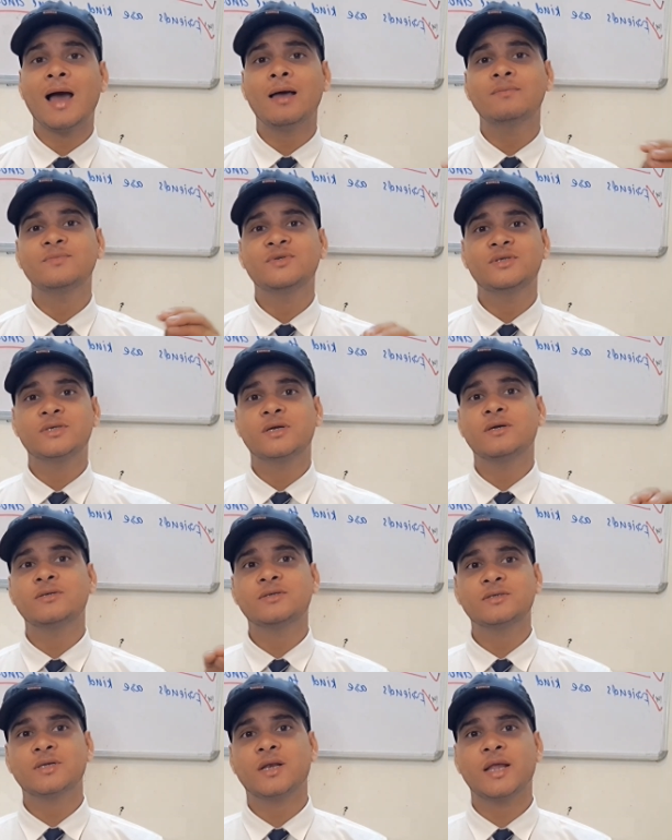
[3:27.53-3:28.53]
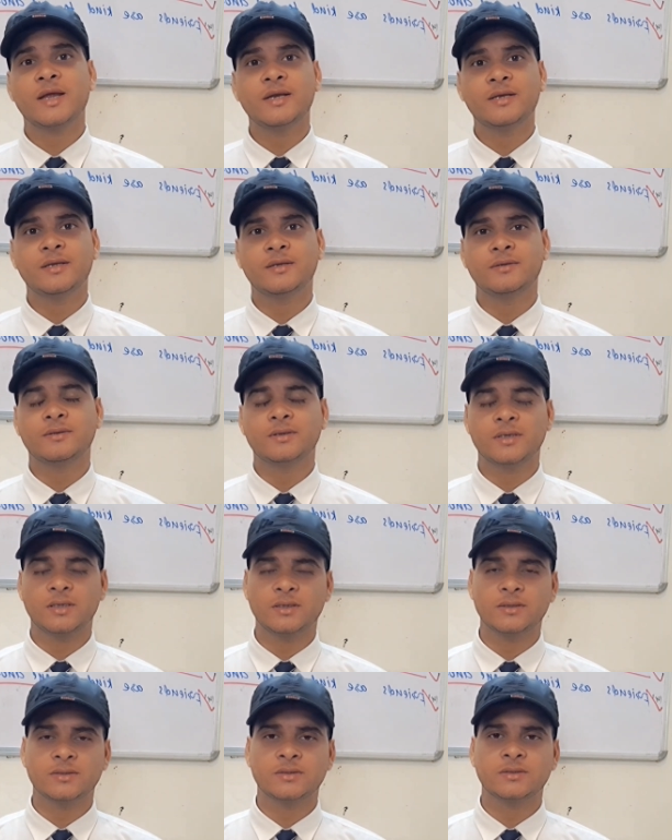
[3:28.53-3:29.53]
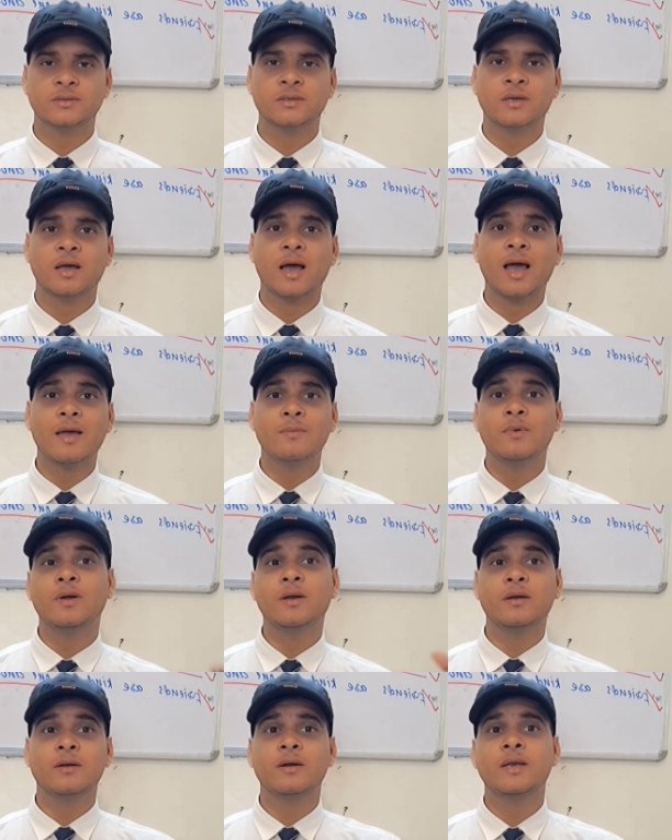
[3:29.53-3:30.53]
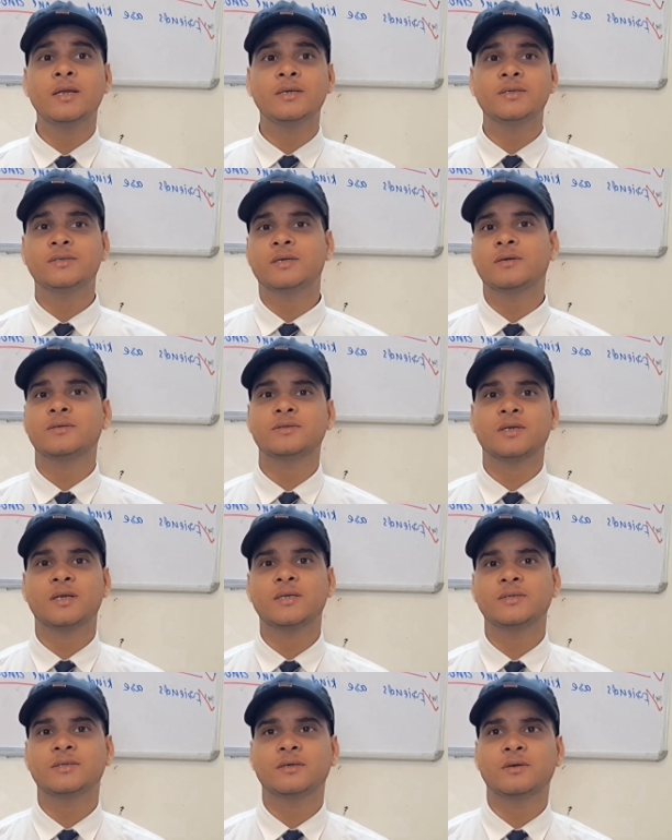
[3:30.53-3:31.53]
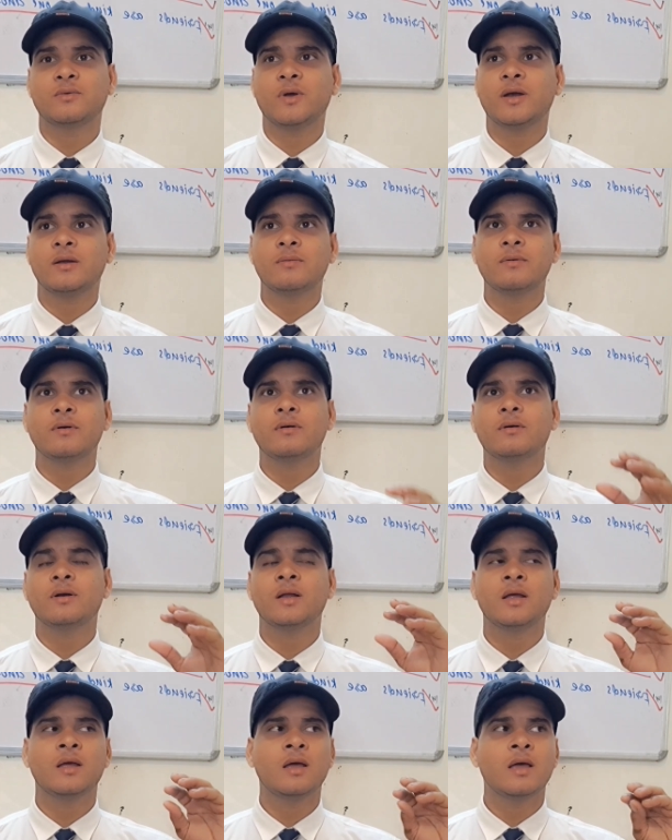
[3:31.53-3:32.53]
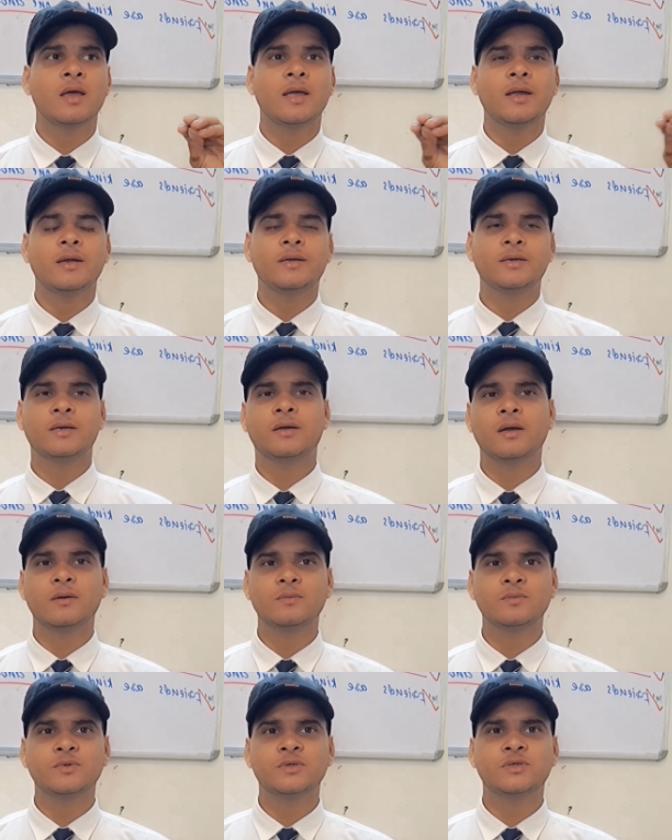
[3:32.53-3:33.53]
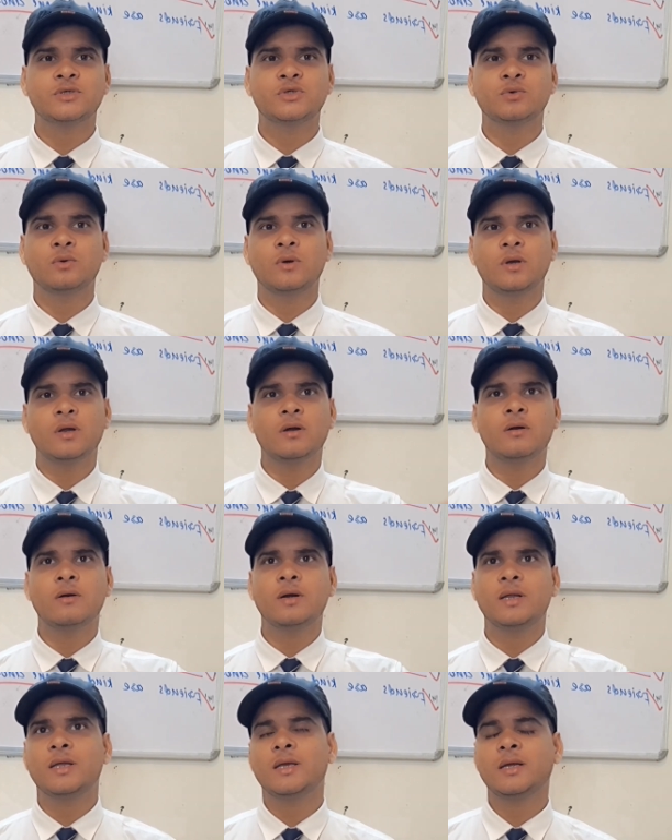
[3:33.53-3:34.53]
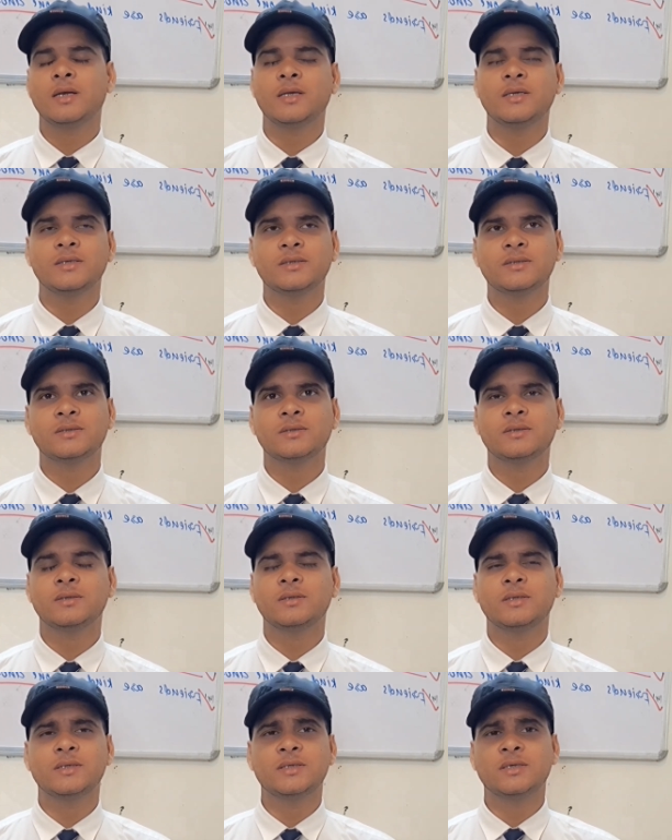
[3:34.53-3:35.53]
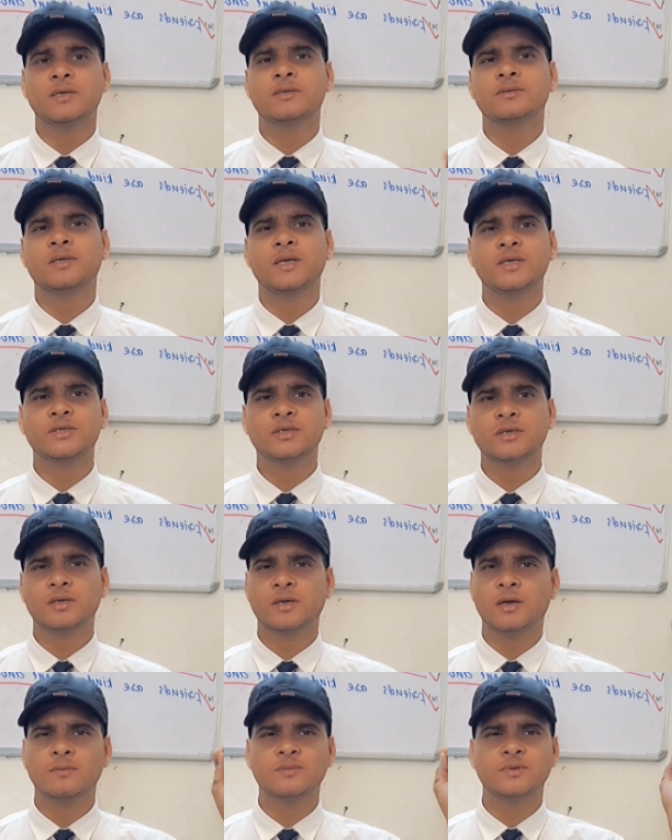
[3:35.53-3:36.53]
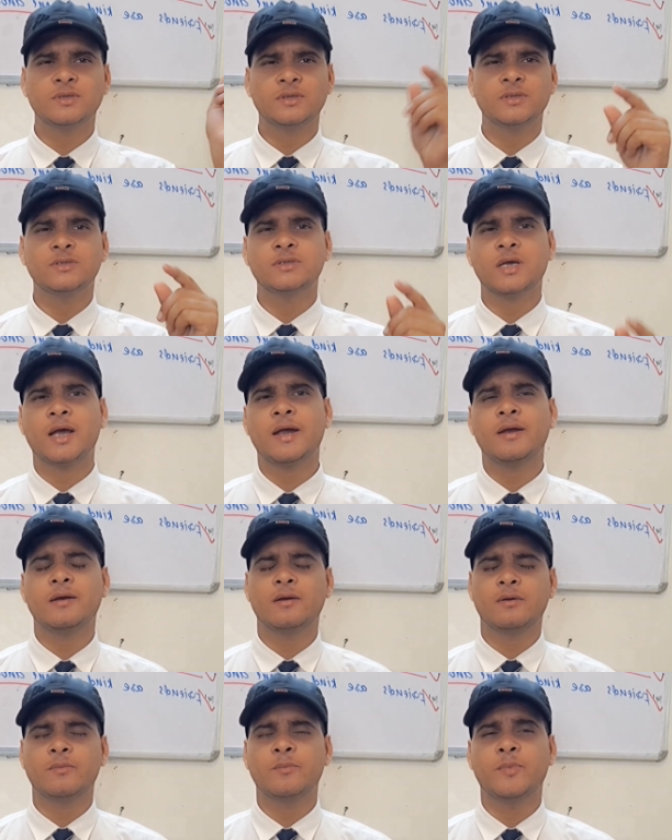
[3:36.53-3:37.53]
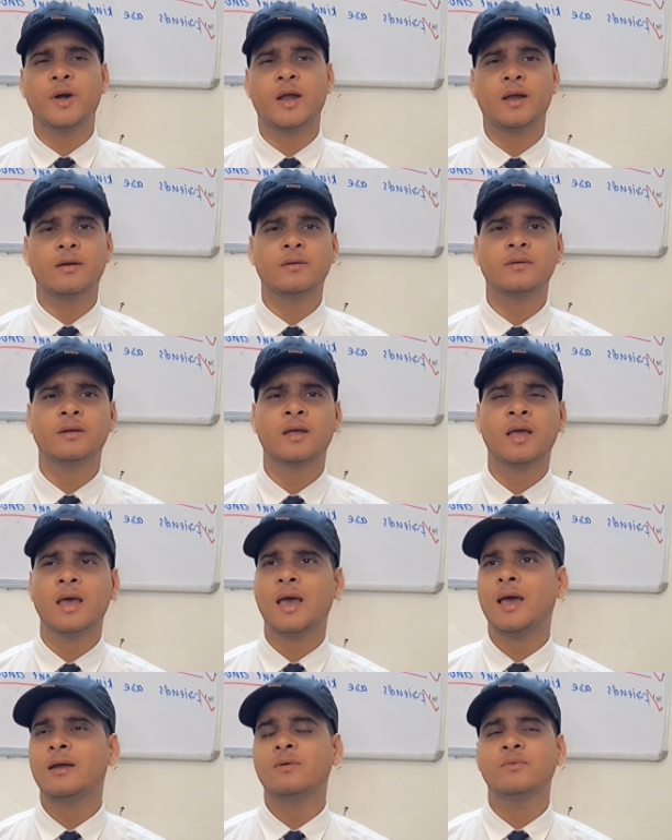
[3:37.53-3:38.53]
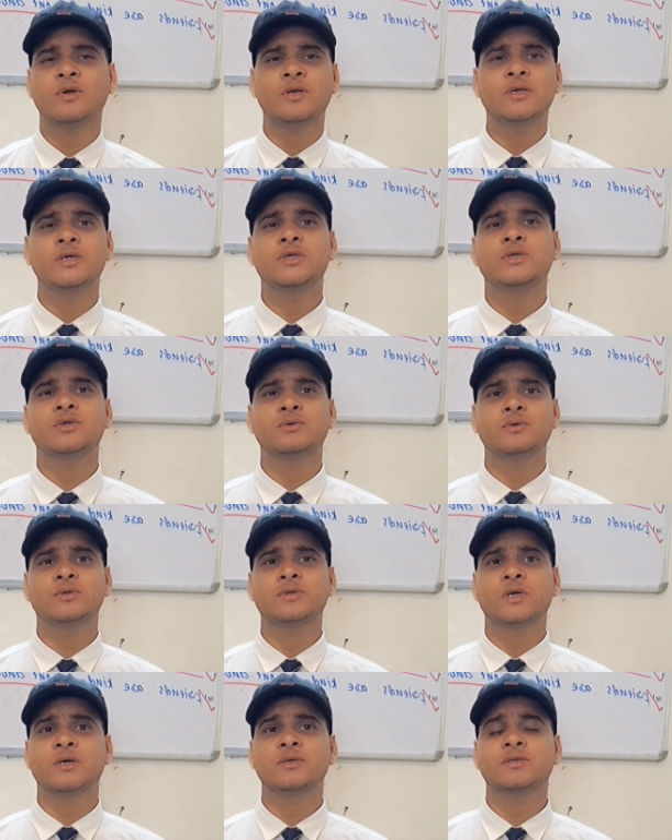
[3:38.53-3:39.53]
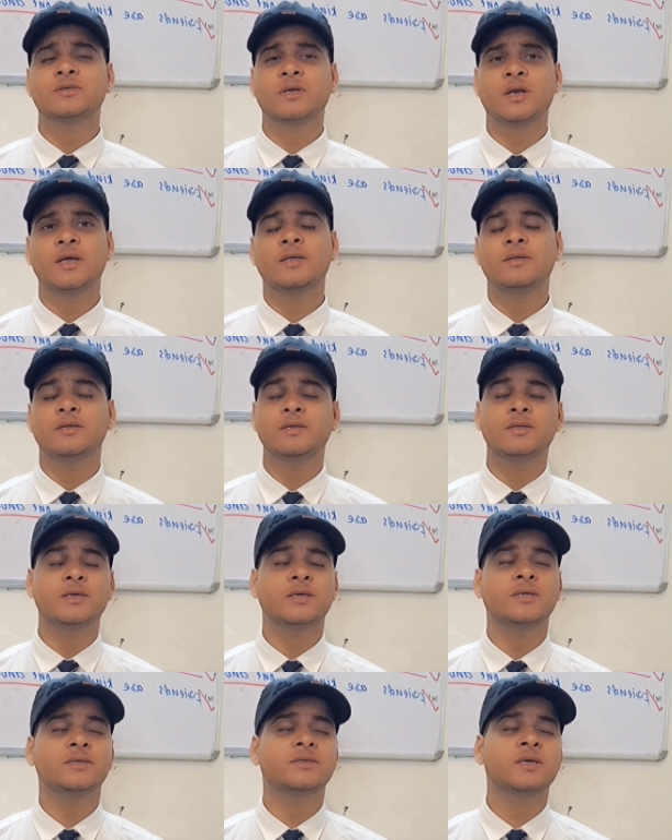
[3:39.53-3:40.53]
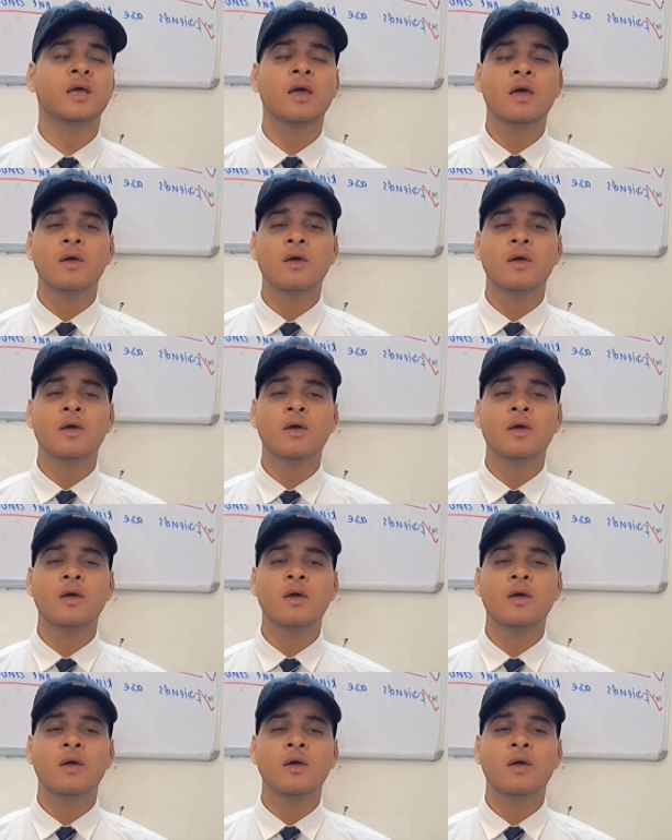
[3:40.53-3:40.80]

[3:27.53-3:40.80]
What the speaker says: I'm translating things. I'm learning translation. Whenever it comes to learn English, the translation comes inside our brain, and we need to translate the things.